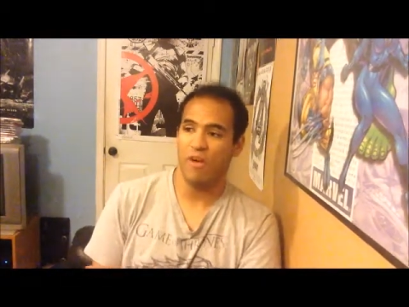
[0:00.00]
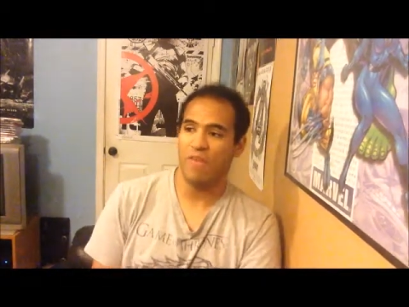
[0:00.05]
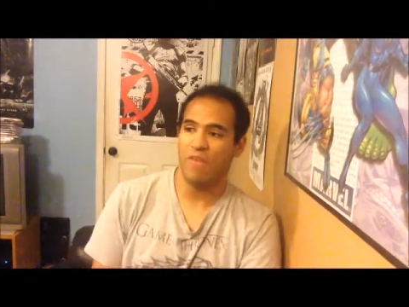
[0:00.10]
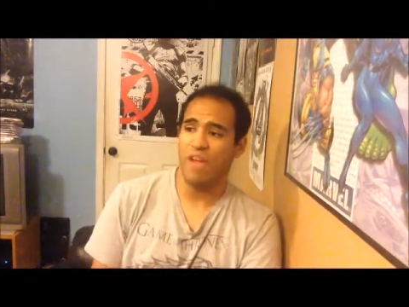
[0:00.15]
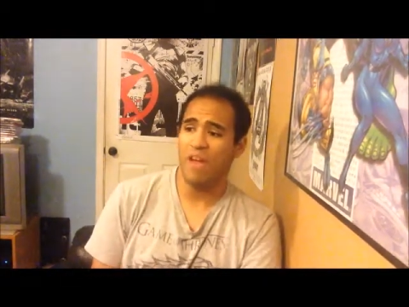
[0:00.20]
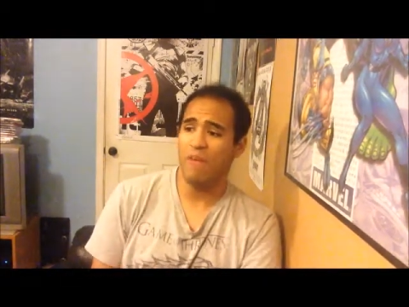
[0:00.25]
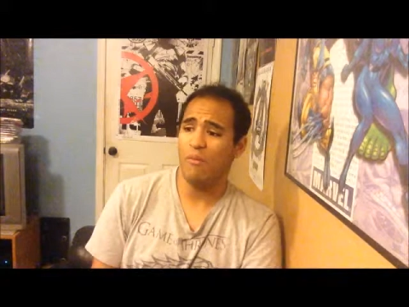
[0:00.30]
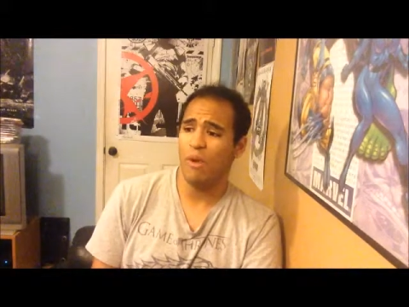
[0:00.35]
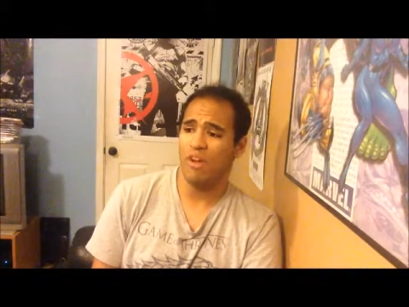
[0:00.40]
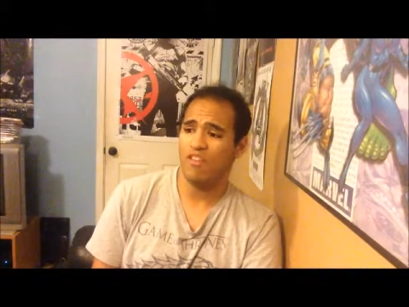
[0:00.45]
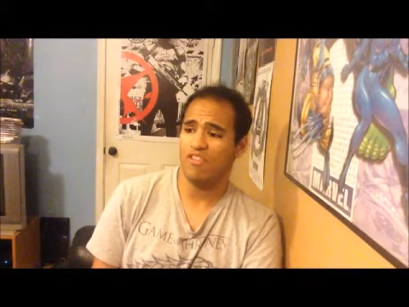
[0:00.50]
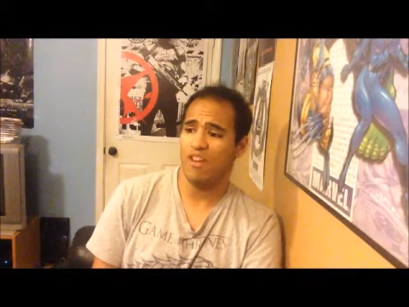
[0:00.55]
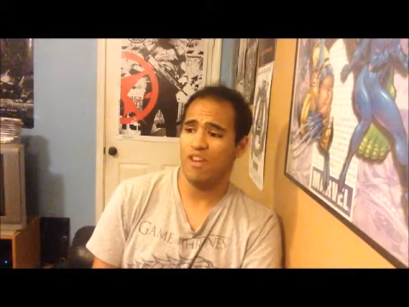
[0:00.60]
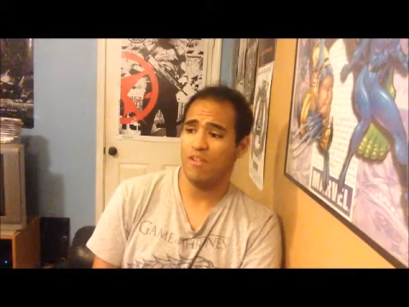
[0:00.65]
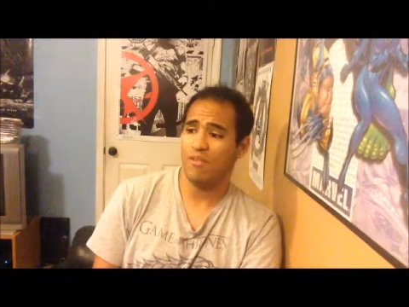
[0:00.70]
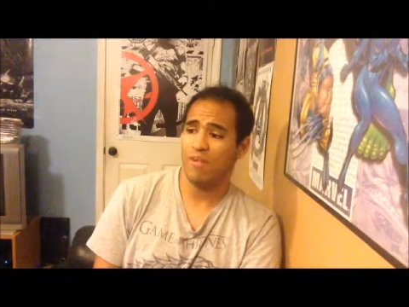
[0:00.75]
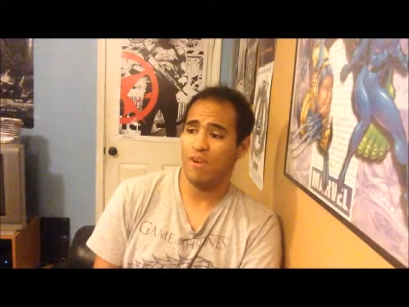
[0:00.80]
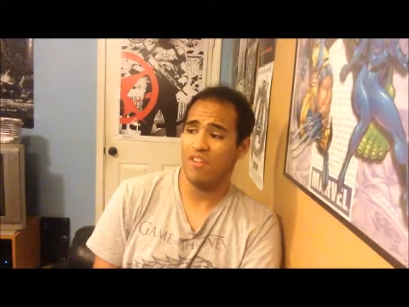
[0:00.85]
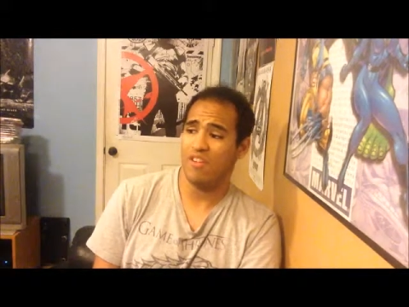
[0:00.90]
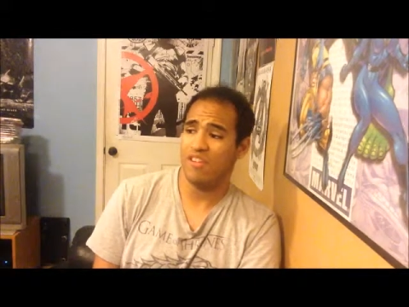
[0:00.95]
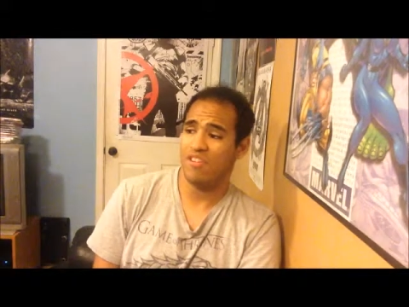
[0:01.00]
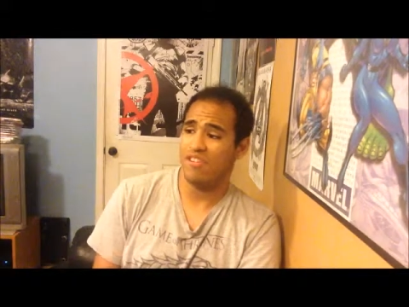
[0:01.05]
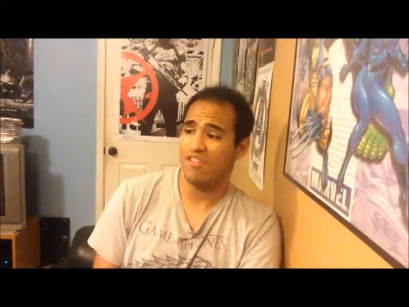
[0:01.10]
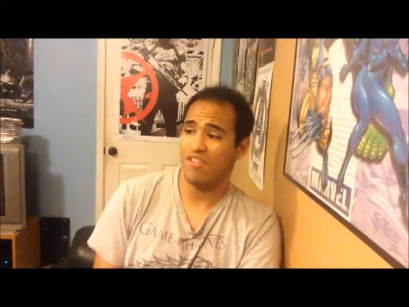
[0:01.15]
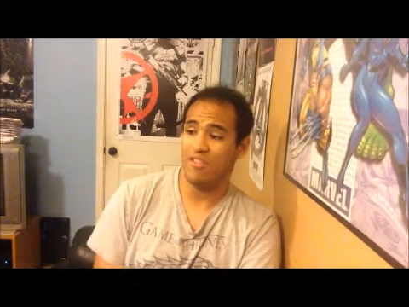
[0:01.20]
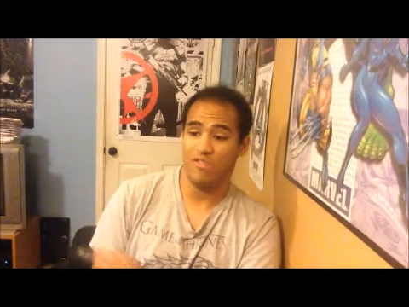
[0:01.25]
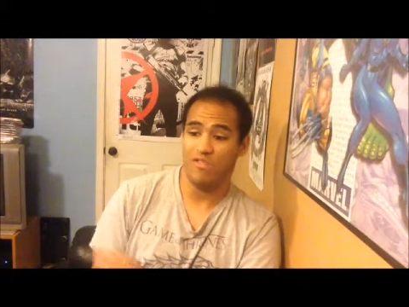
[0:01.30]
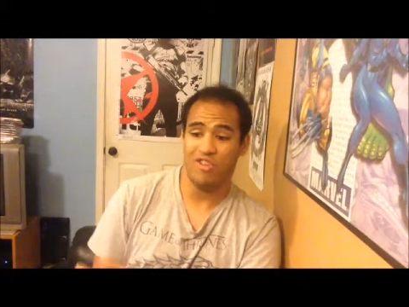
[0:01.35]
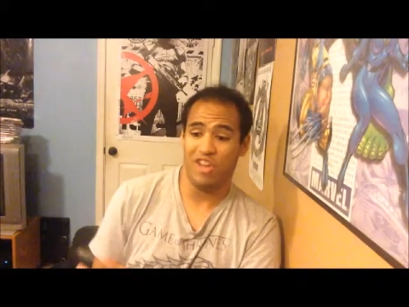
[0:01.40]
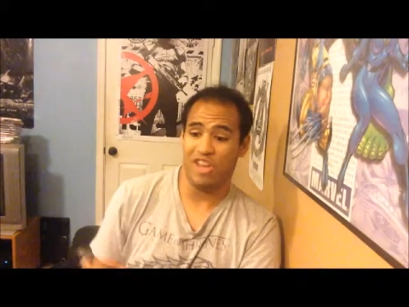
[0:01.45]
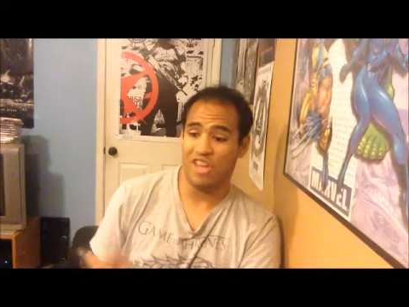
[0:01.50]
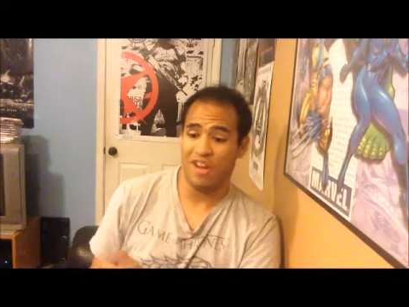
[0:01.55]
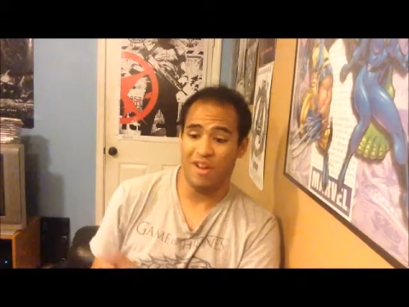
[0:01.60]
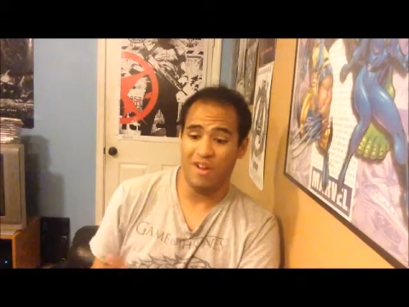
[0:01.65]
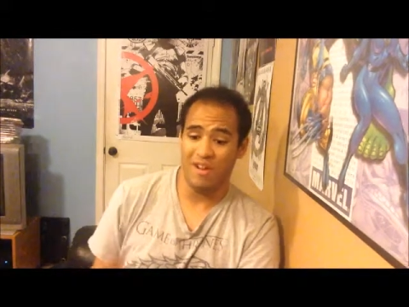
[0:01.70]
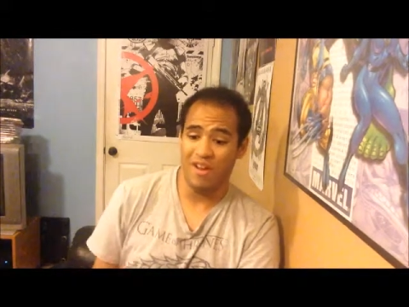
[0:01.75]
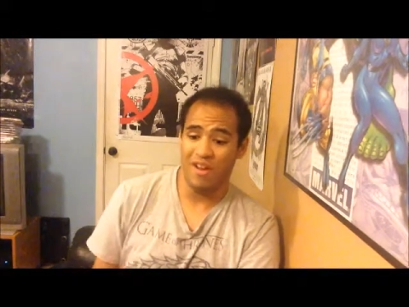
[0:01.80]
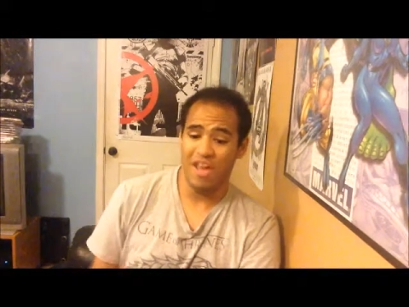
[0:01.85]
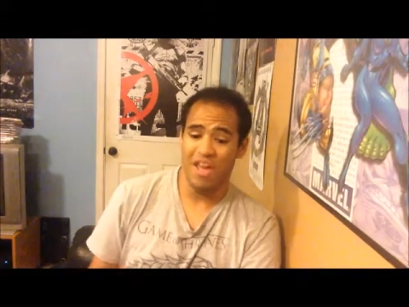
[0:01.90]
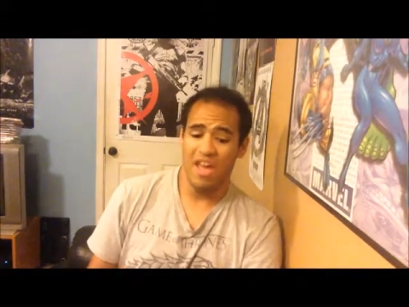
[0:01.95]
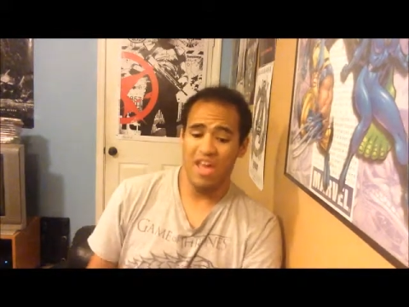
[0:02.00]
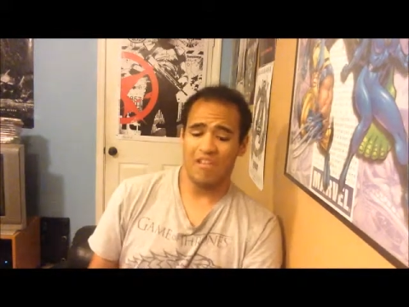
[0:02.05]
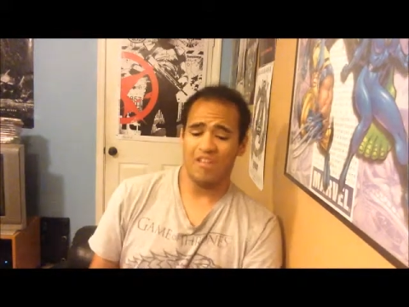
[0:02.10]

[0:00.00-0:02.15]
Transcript: And if you haven't watched Entourage, I suggest check it out.